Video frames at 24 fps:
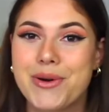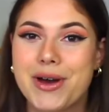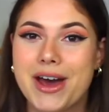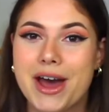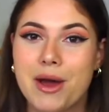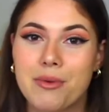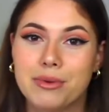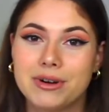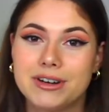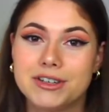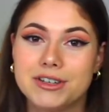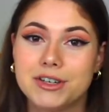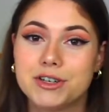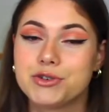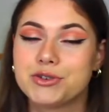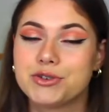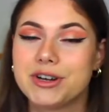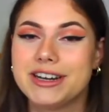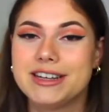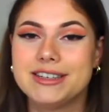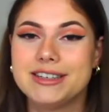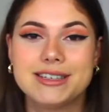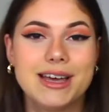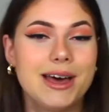I wanted to try
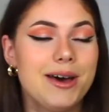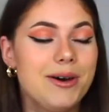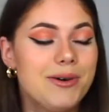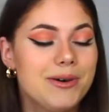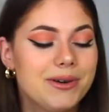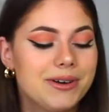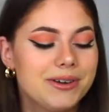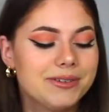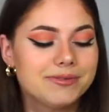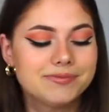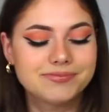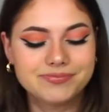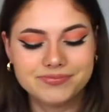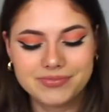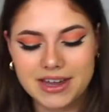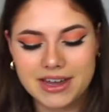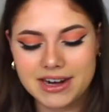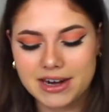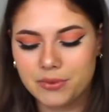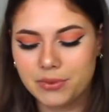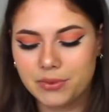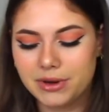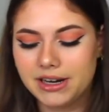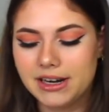these out. And I
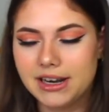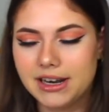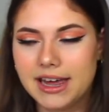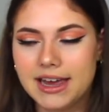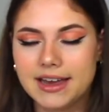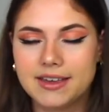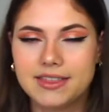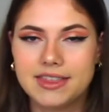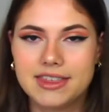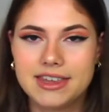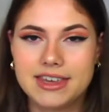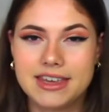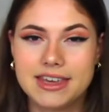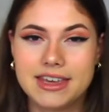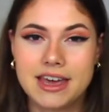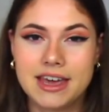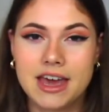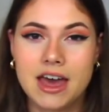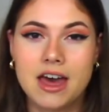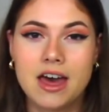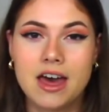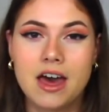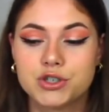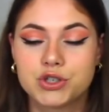really like the
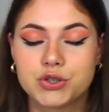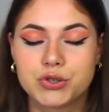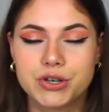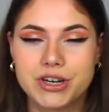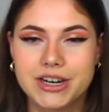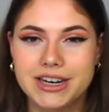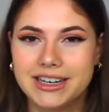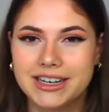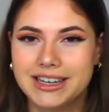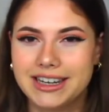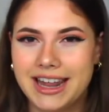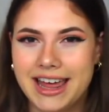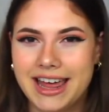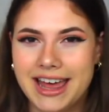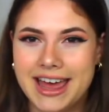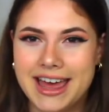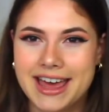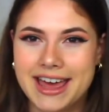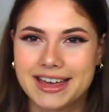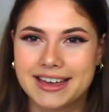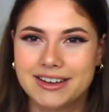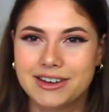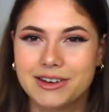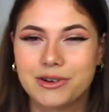straight
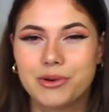leg